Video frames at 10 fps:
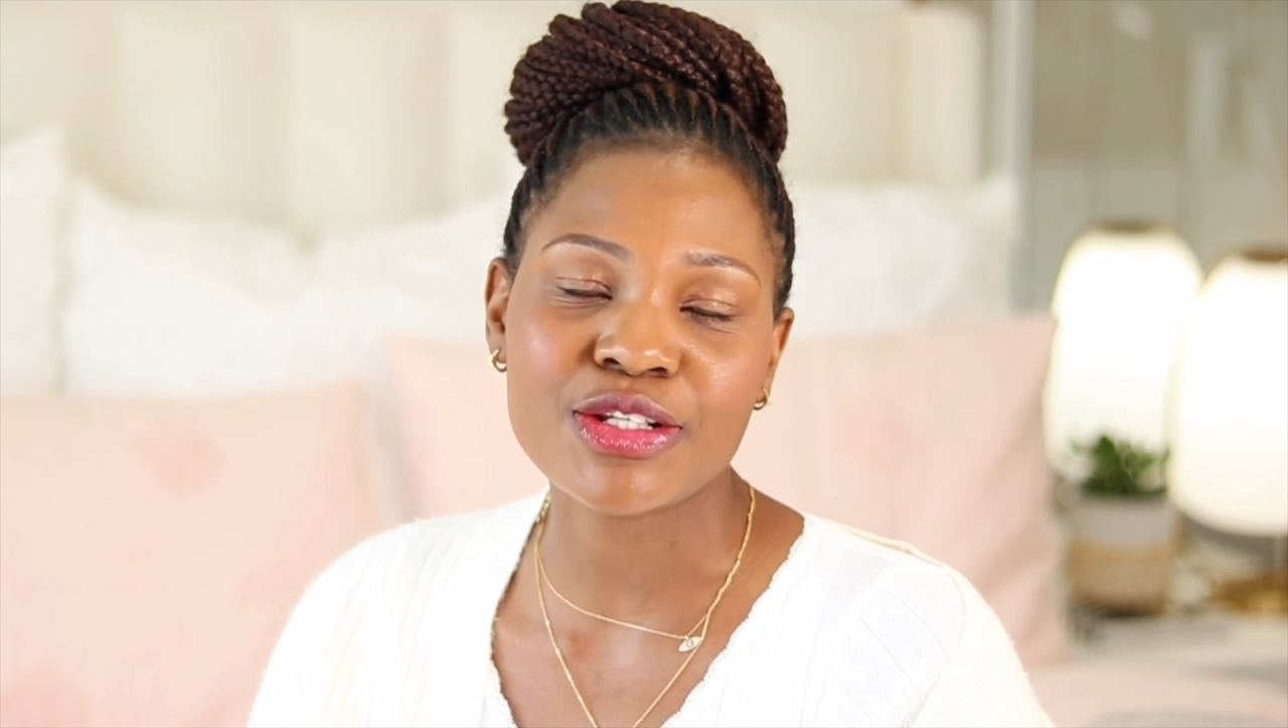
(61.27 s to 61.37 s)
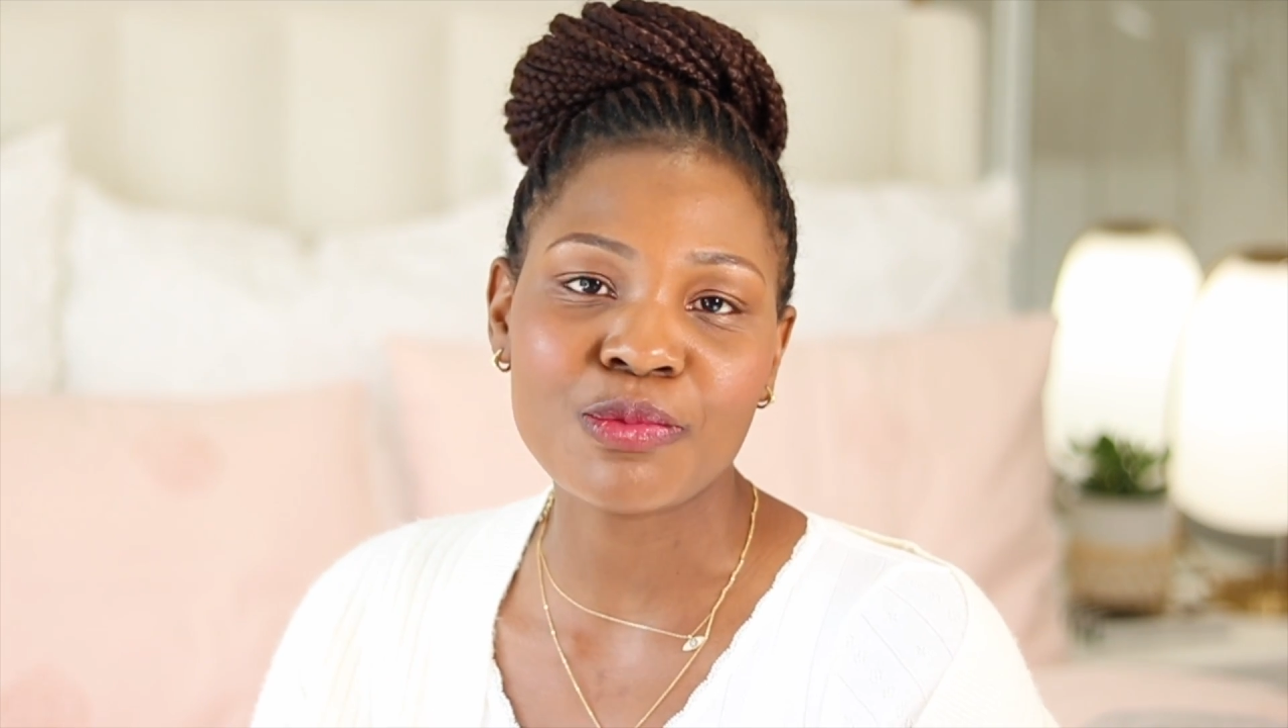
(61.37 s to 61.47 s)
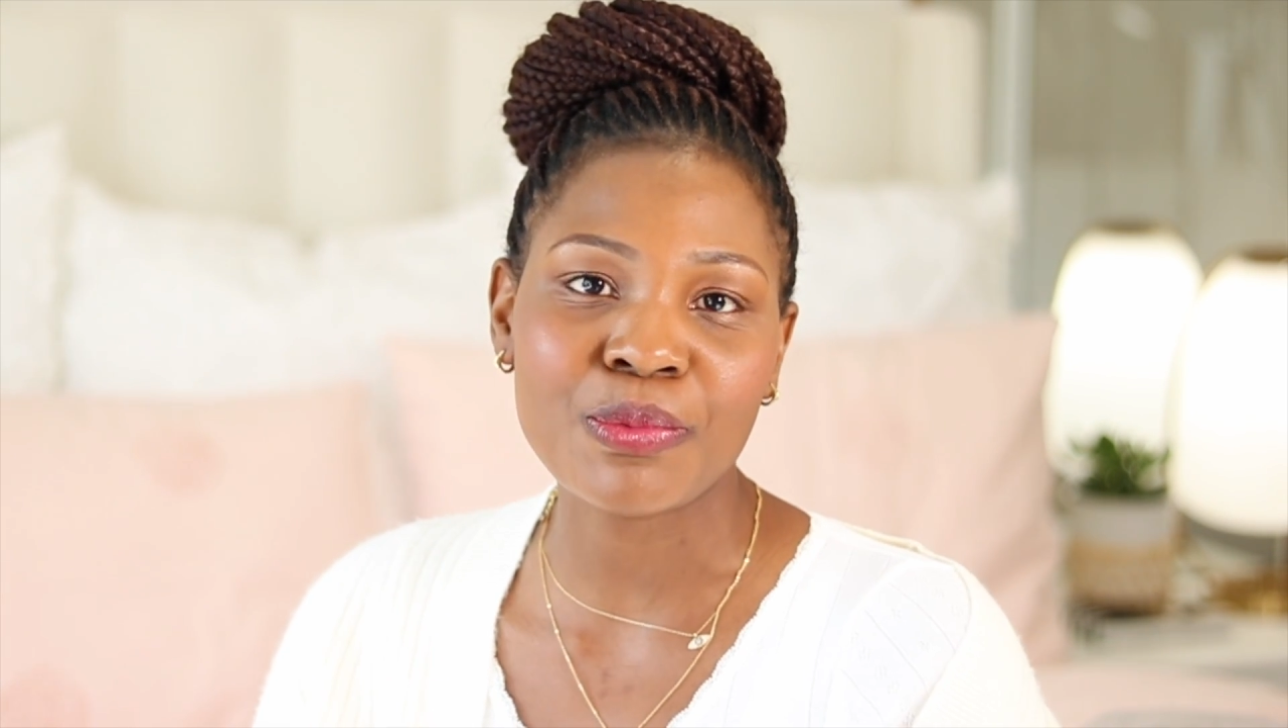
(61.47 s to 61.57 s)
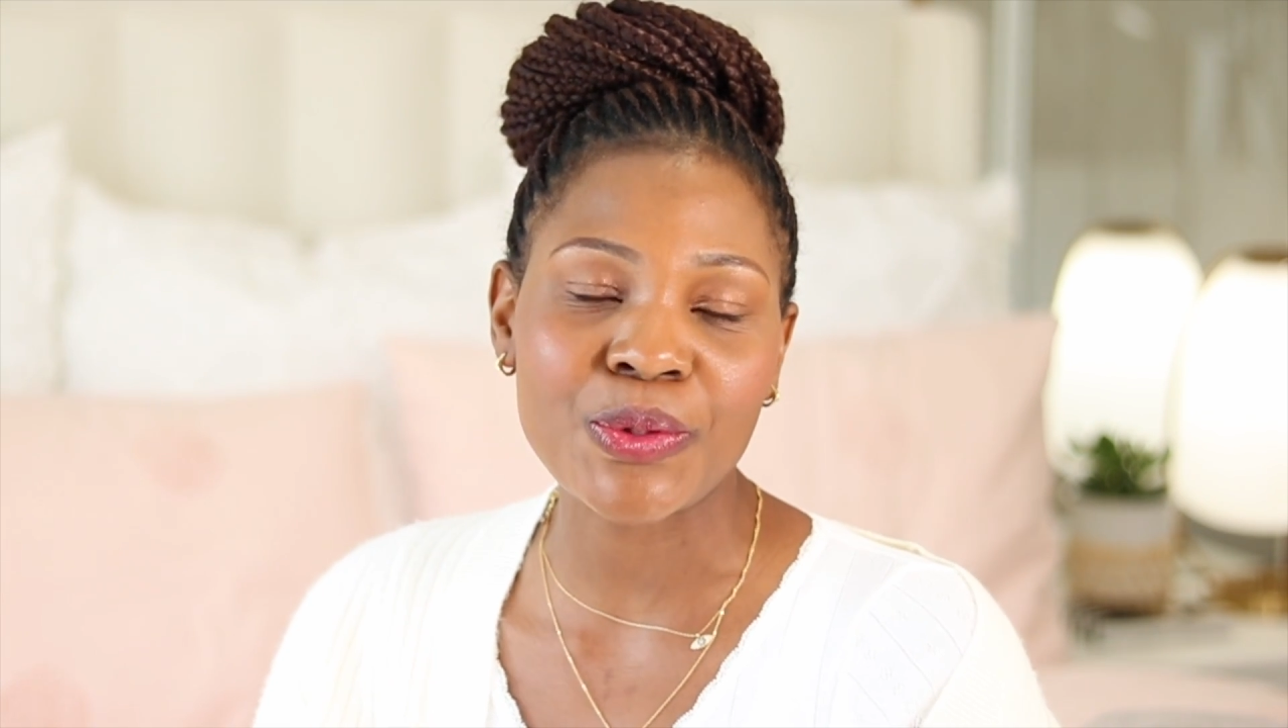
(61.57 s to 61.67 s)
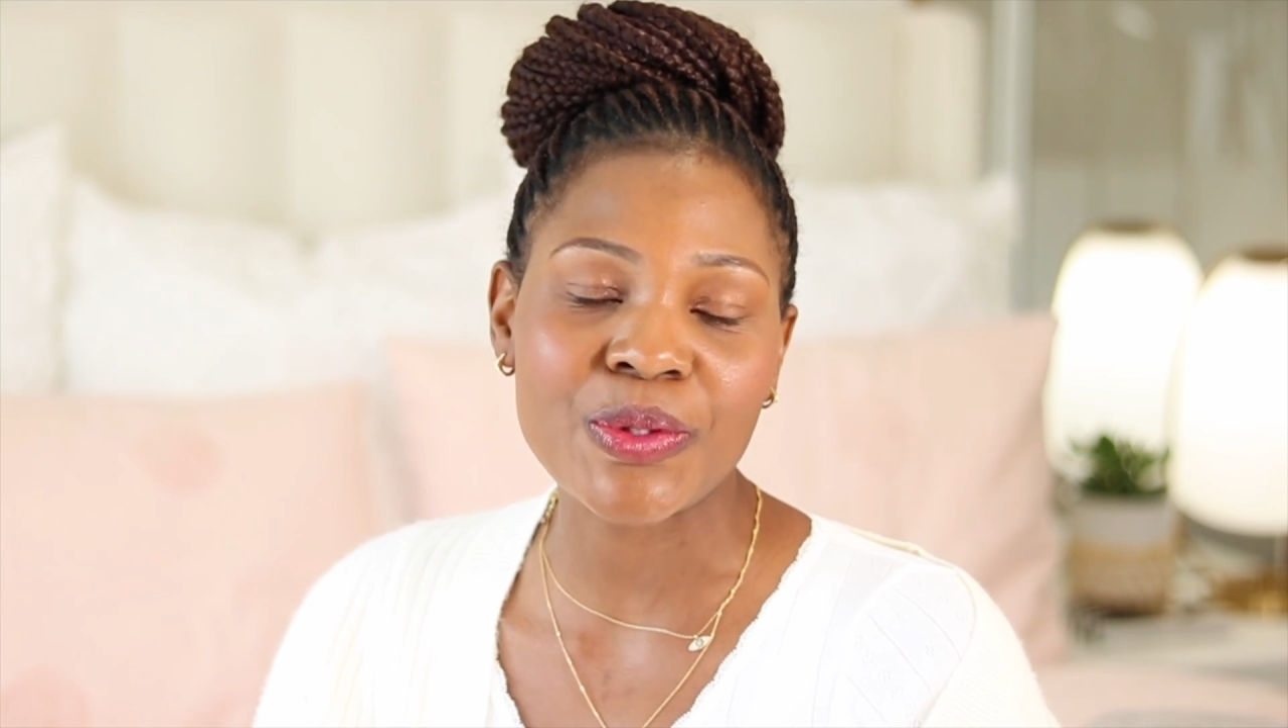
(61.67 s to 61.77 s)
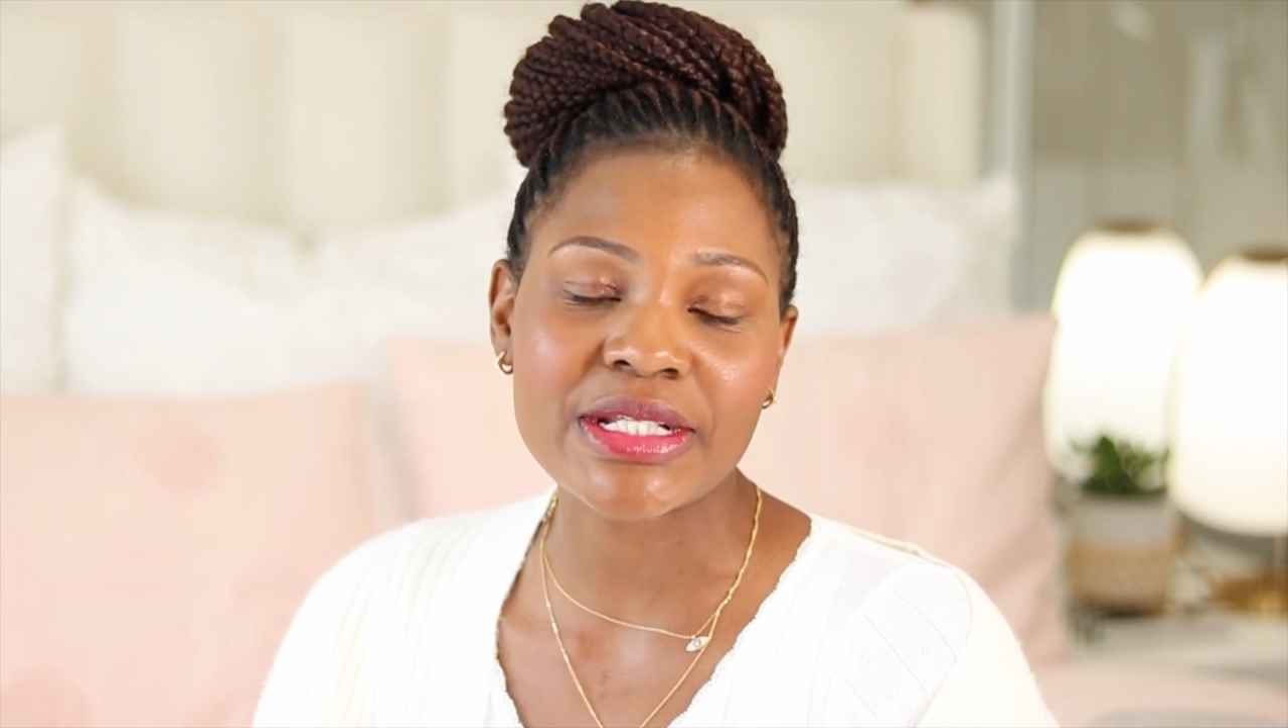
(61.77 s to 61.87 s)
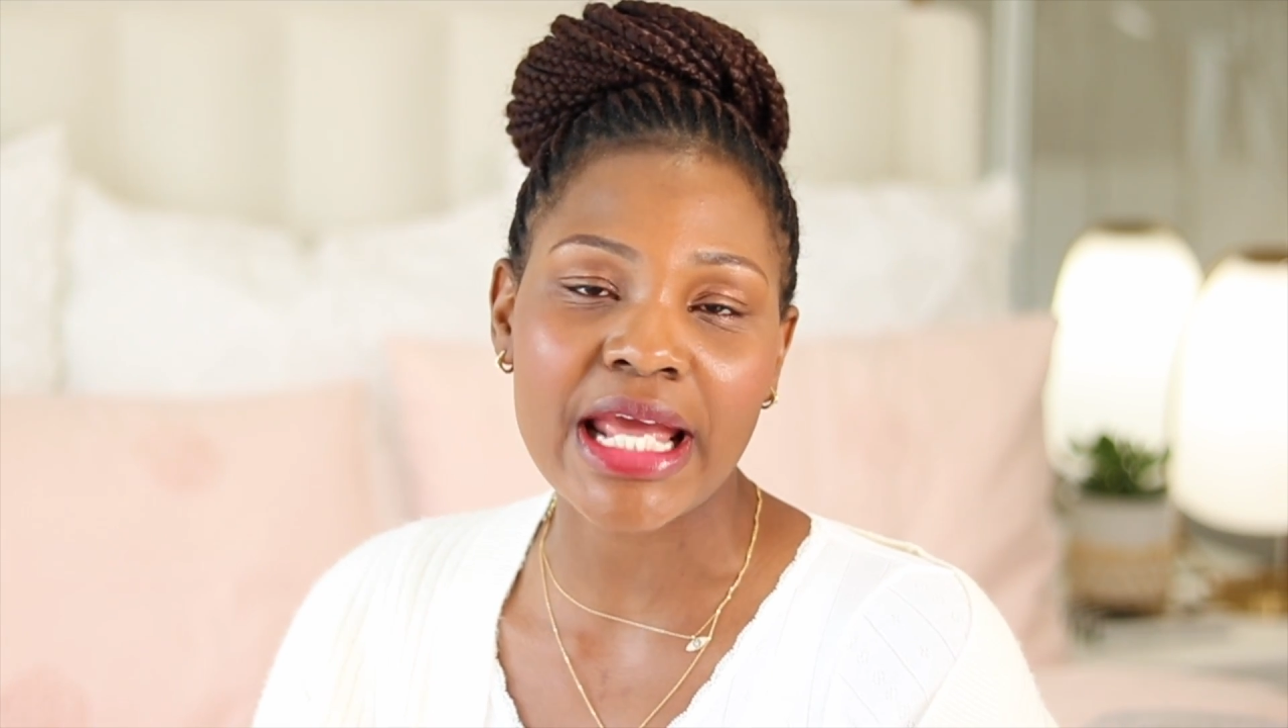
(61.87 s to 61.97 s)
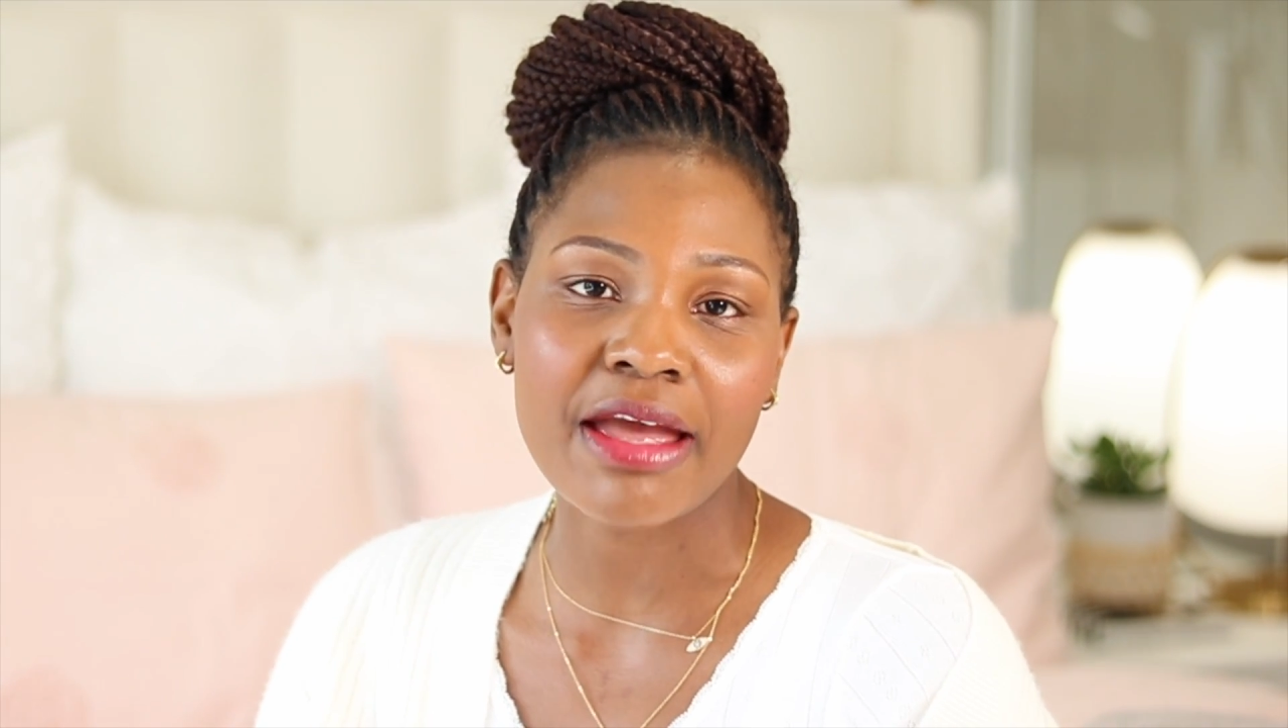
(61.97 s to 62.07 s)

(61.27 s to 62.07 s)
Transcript: to put